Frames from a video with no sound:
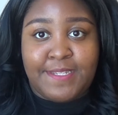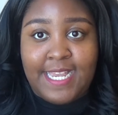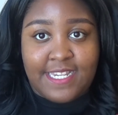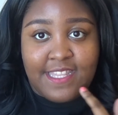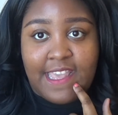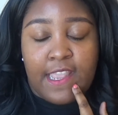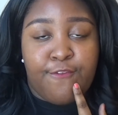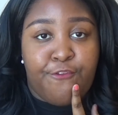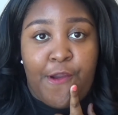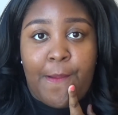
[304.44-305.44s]
tint thing
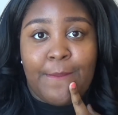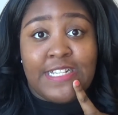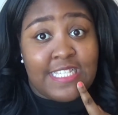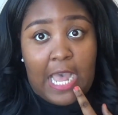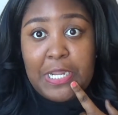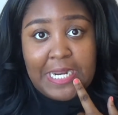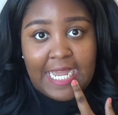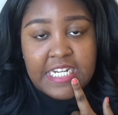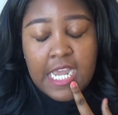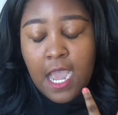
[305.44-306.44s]
from Style
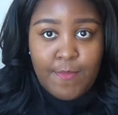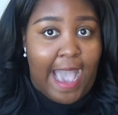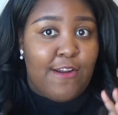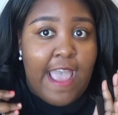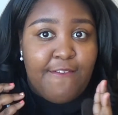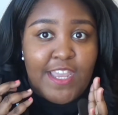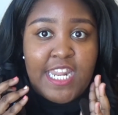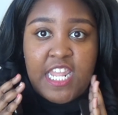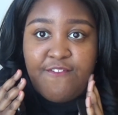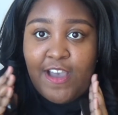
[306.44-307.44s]
Nanda, but I don't have
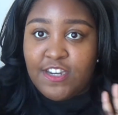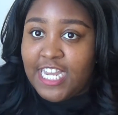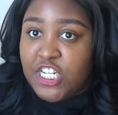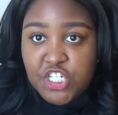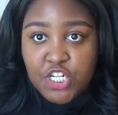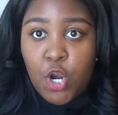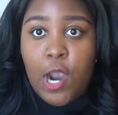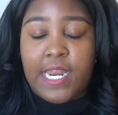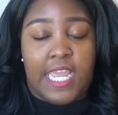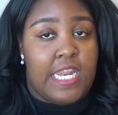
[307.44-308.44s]
any foundation
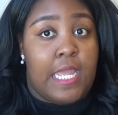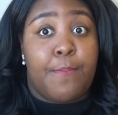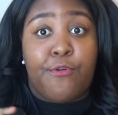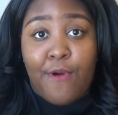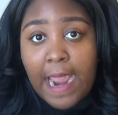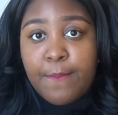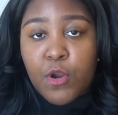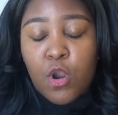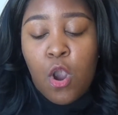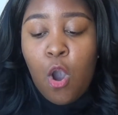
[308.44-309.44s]
on, any
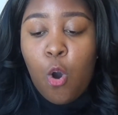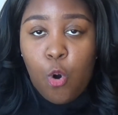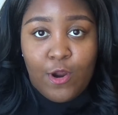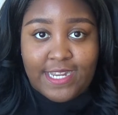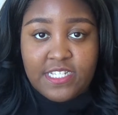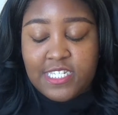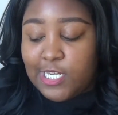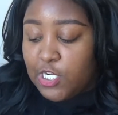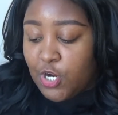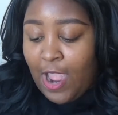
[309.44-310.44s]
primer or
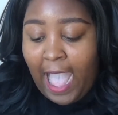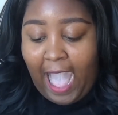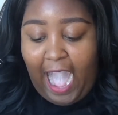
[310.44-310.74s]
concealer.